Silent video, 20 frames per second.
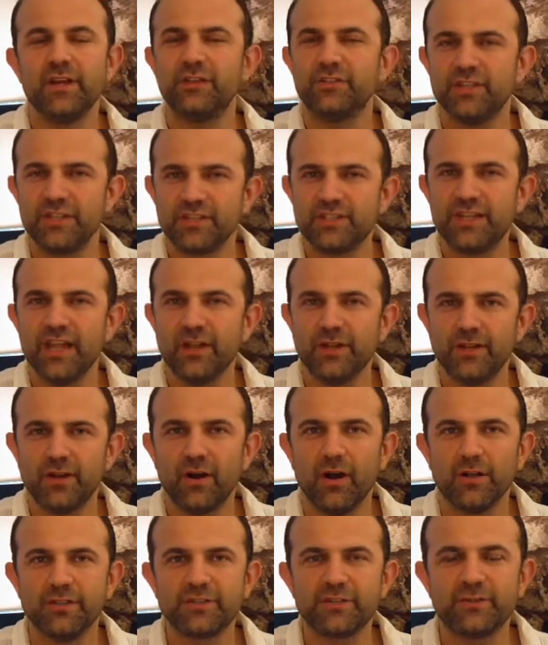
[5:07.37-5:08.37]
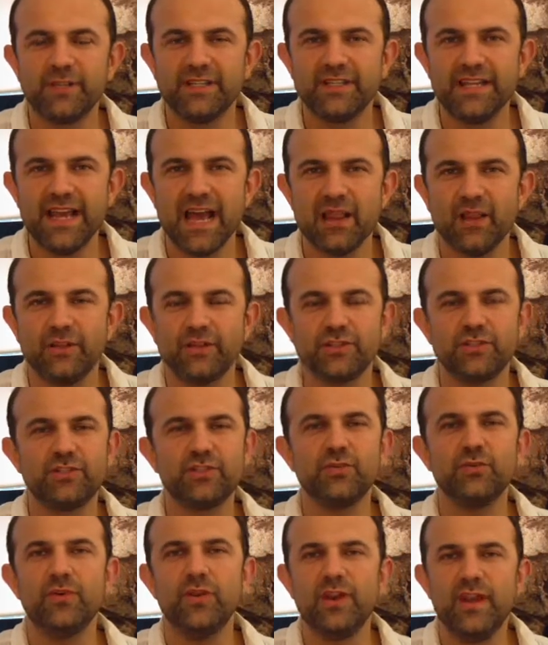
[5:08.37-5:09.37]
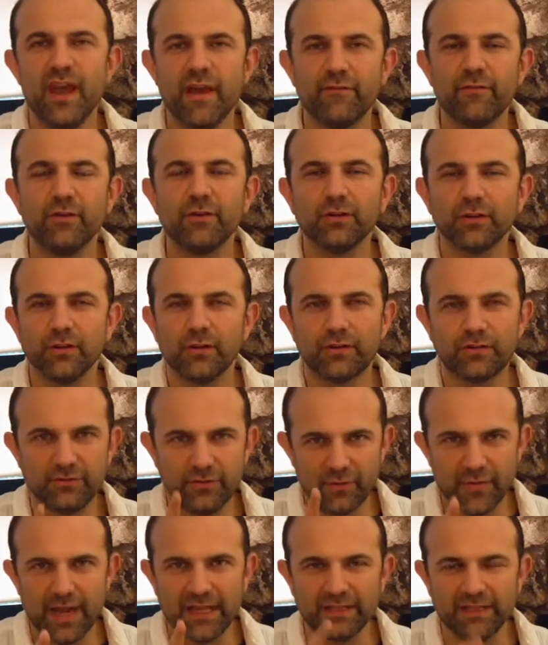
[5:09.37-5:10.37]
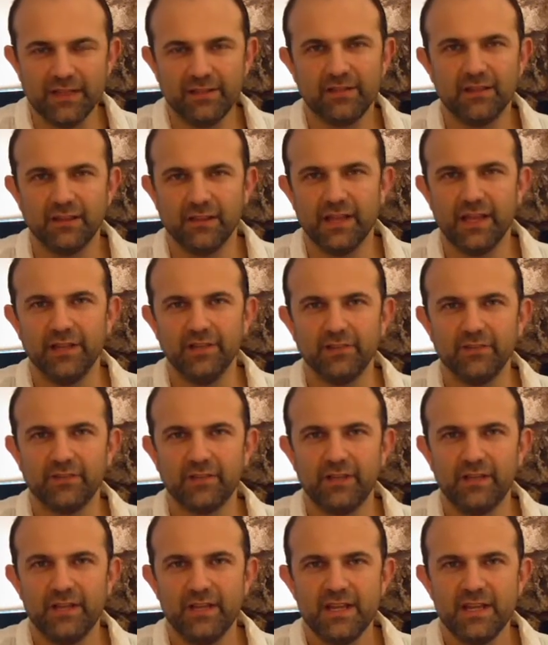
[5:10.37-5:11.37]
just tell your on-screen talent to never look directly into the lens.